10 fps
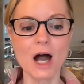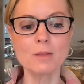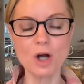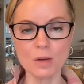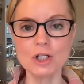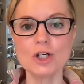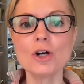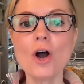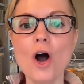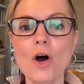I'm coming to
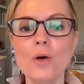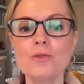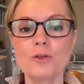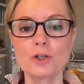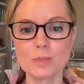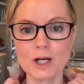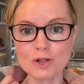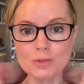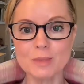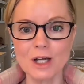your home for a
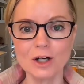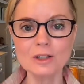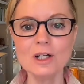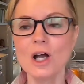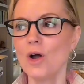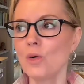special meal.